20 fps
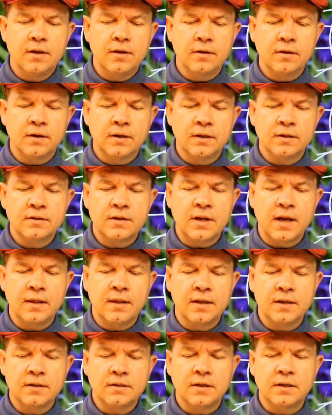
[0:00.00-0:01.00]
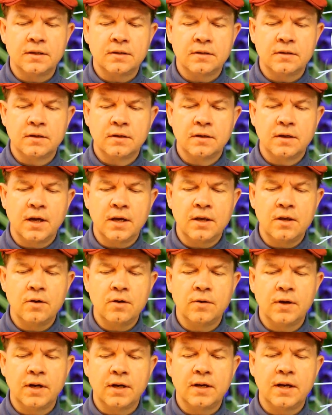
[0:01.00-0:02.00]
You can say this is a
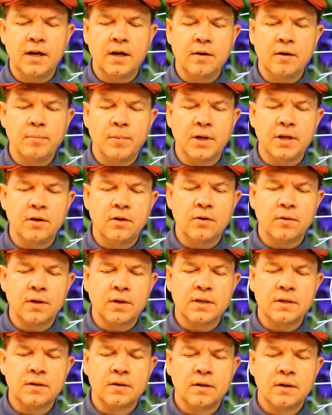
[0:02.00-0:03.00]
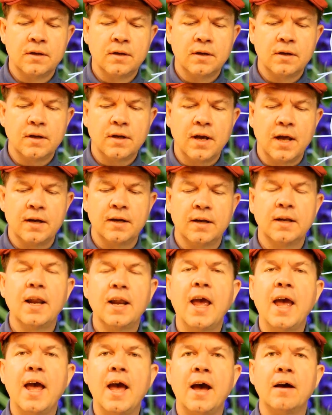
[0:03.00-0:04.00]
unit here, but you can cut it in
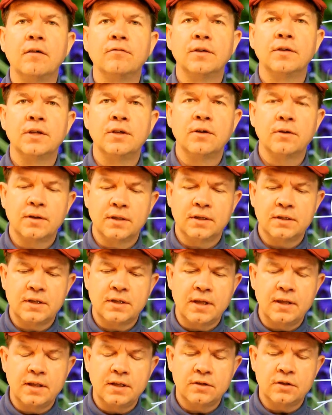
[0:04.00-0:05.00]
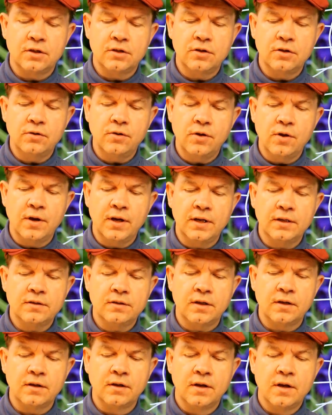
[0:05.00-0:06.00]
half, and you can say these are 2 units,
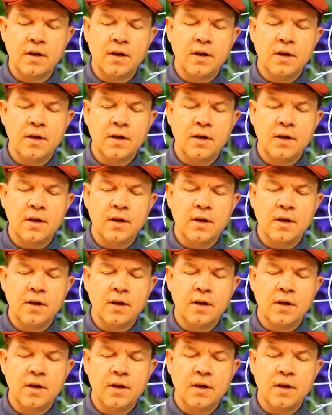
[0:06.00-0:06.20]
and